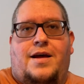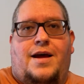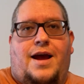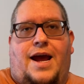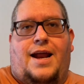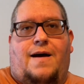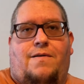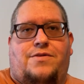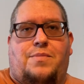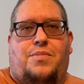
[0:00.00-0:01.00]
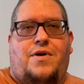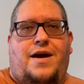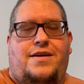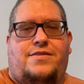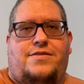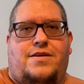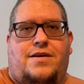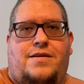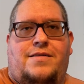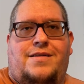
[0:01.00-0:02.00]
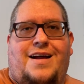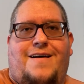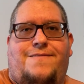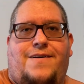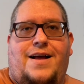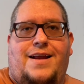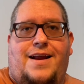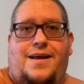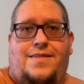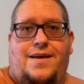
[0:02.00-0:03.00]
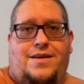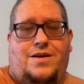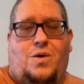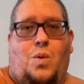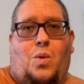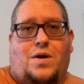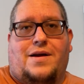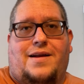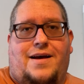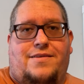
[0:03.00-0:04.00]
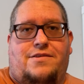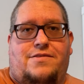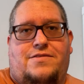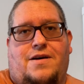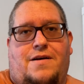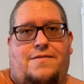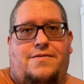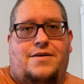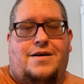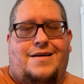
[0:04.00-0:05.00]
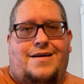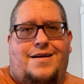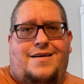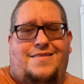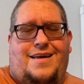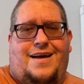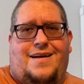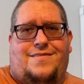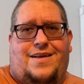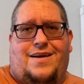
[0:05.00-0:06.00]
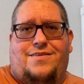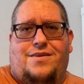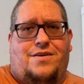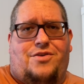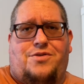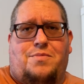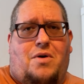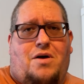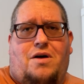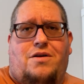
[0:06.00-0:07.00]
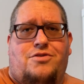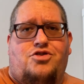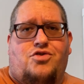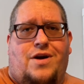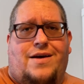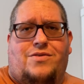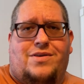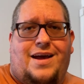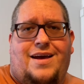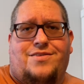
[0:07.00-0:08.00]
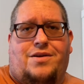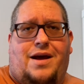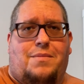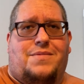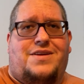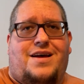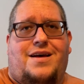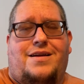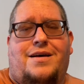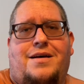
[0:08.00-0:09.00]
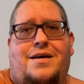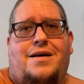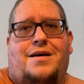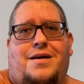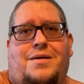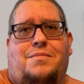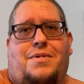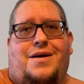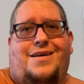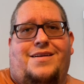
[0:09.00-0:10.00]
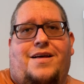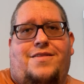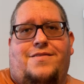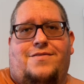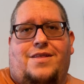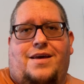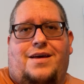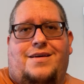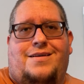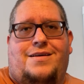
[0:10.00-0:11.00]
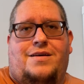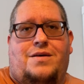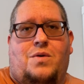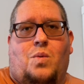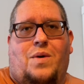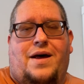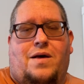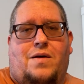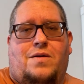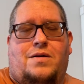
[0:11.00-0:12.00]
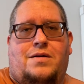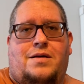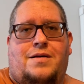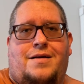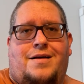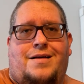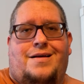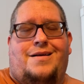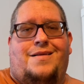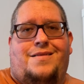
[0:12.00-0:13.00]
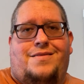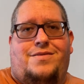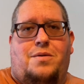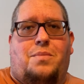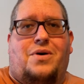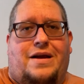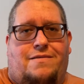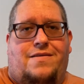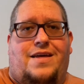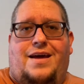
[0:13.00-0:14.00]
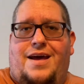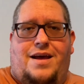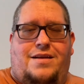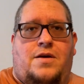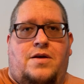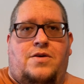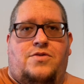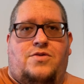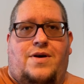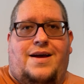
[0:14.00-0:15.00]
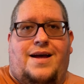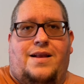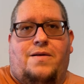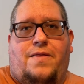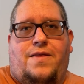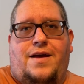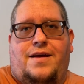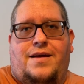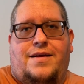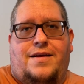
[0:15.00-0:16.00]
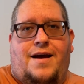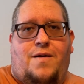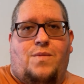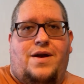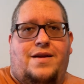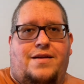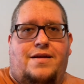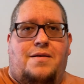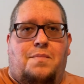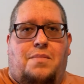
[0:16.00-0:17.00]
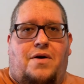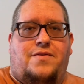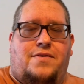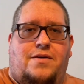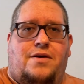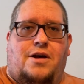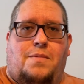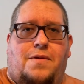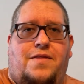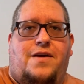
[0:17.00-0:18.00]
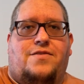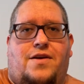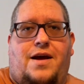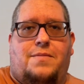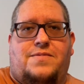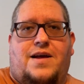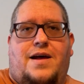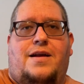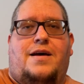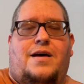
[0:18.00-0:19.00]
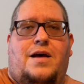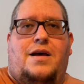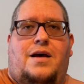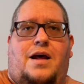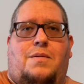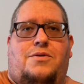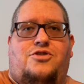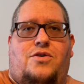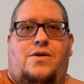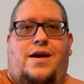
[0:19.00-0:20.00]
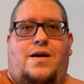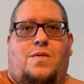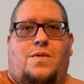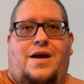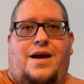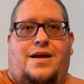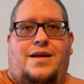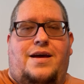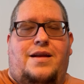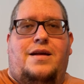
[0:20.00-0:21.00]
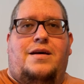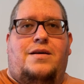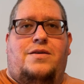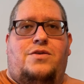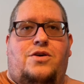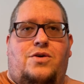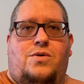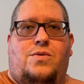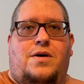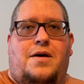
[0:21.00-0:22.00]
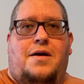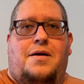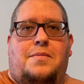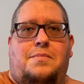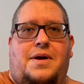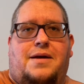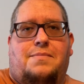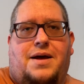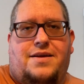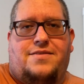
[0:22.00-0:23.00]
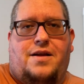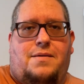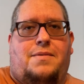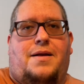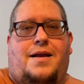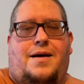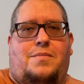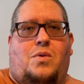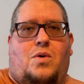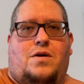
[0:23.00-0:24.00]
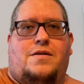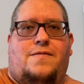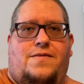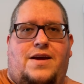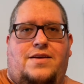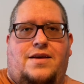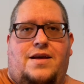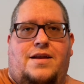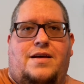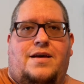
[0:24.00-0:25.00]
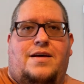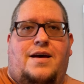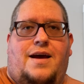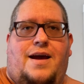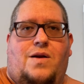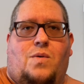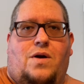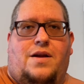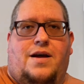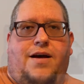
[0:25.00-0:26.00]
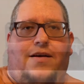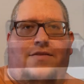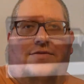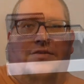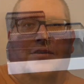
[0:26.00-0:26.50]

and I was surprised to not find anything to organize this stuff. They have like a little small travel case on Amazon, but nothing really well to put everything in. So I got a little thing in, and I went and bought a couple things on Amazon, and I'm gonna show you here what I did to make my setup a lot more convenient and organized.